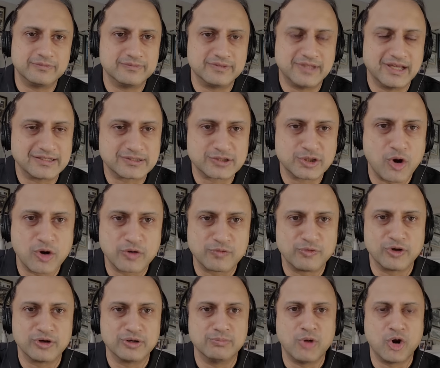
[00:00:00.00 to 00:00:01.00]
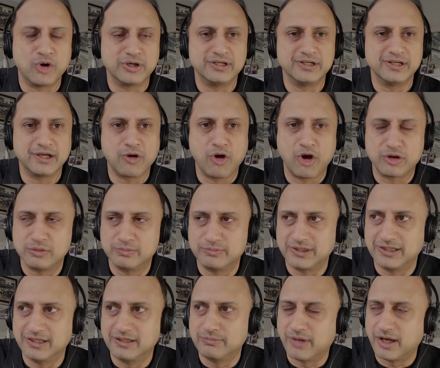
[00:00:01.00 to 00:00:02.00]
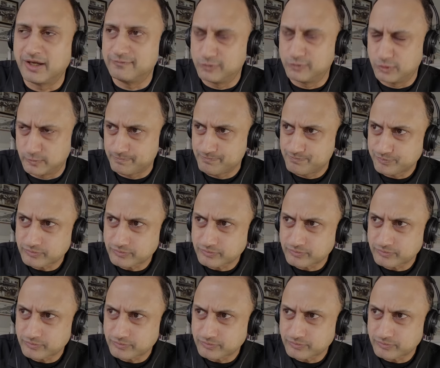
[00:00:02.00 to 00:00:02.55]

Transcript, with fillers: that's not for a modern economy in my view.